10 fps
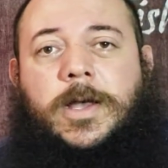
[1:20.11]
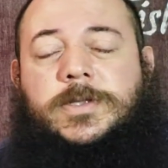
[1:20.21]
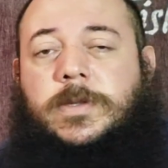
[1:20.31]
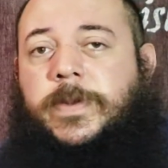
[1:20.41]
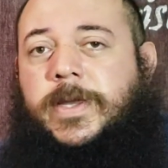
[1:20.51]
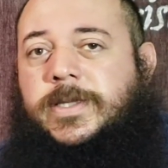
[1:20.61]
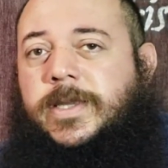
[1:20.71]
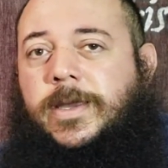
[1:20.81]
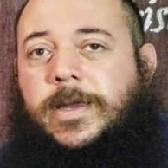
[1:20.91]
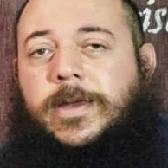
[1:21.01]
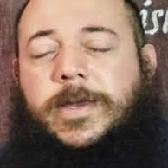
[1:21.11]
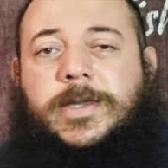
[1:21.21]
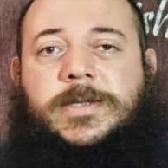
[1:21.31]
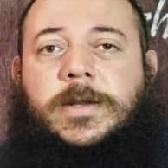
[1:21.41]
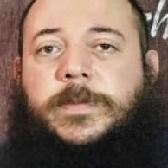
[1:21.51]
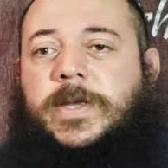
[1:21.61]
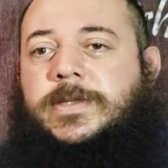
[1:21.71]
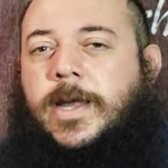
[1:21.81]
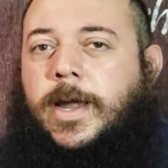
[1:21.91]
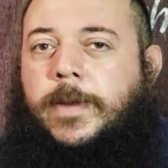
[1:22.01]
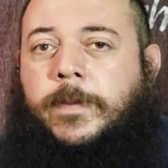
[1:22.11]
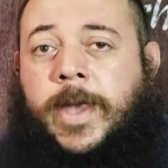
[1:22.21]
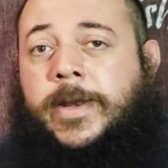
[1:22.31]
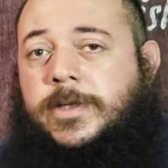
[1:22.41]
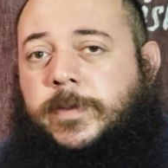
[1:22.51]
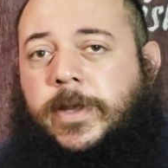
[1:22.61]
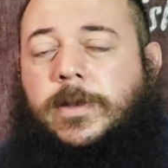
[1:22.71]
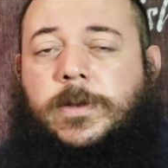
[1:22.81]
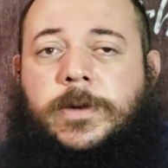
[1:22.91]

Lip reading: So the biggest key is going to be time management.